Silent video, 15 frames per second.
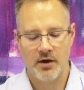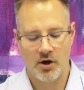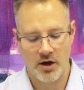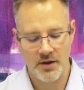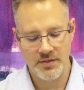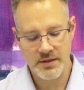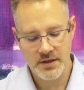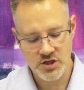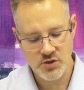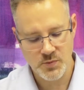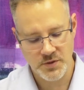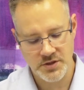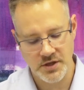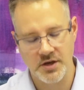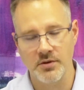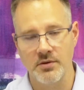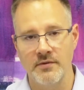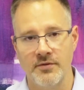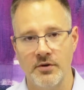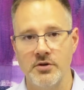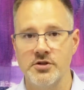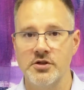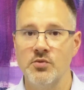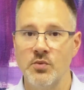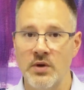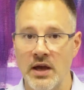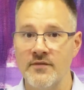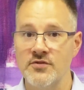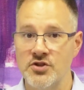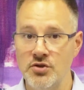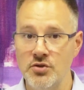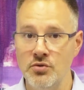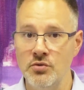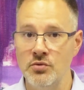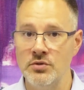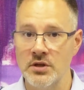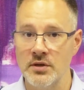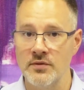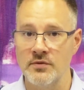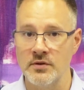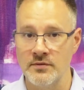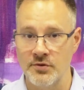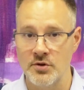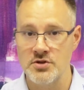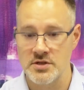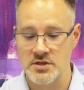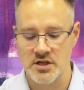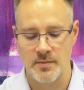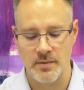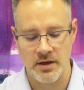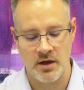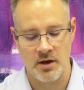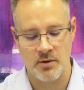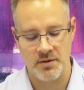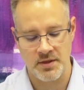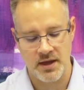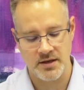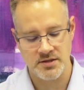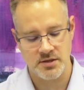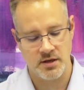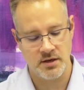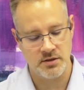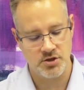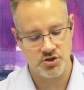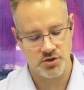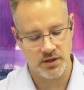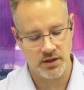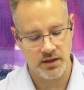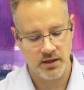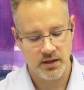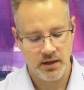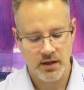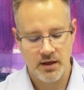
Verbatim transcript: On this particular version, we have two different versions coming out with Axon initially.